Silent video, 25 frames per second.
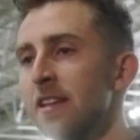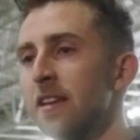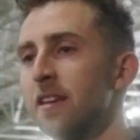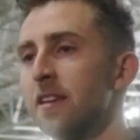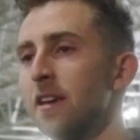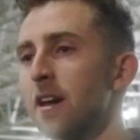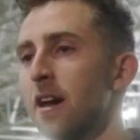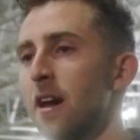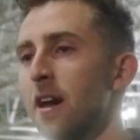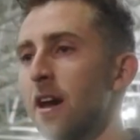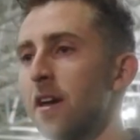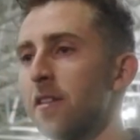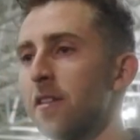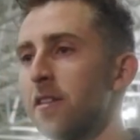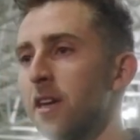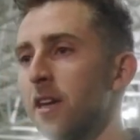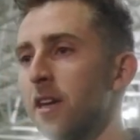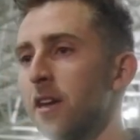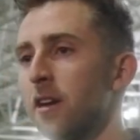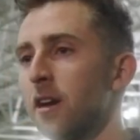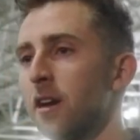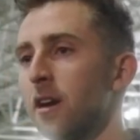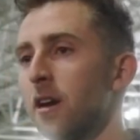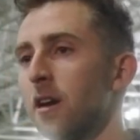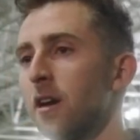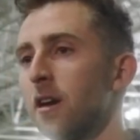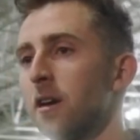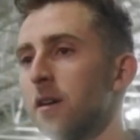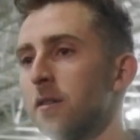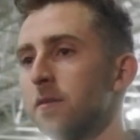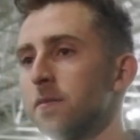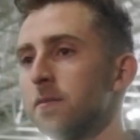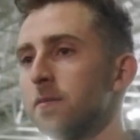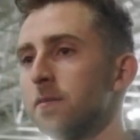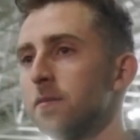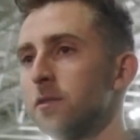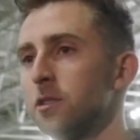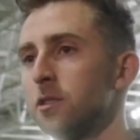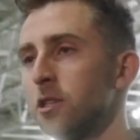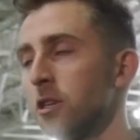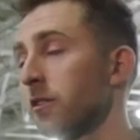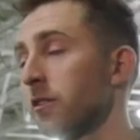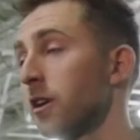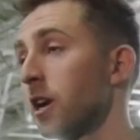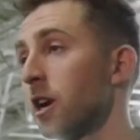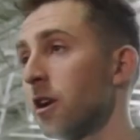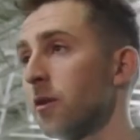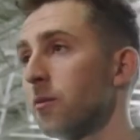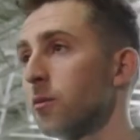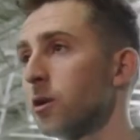Yeah, I think you're
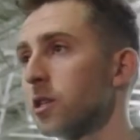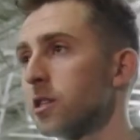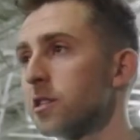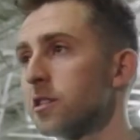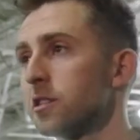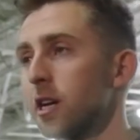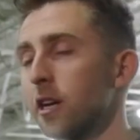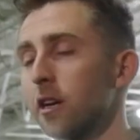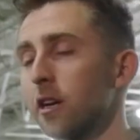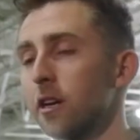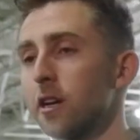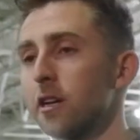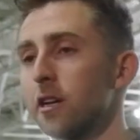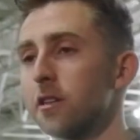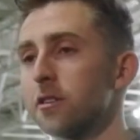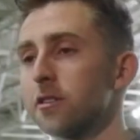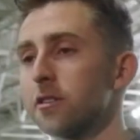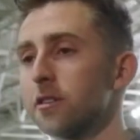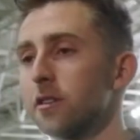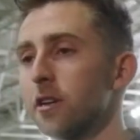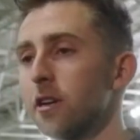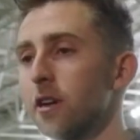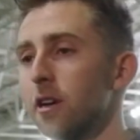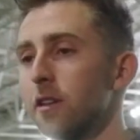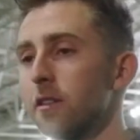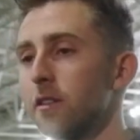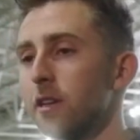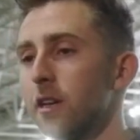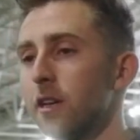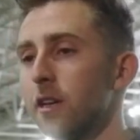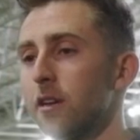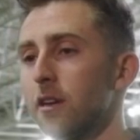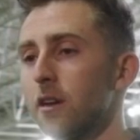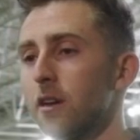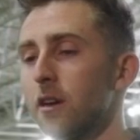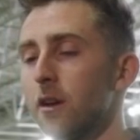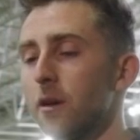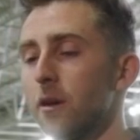right with the second answer there. I think,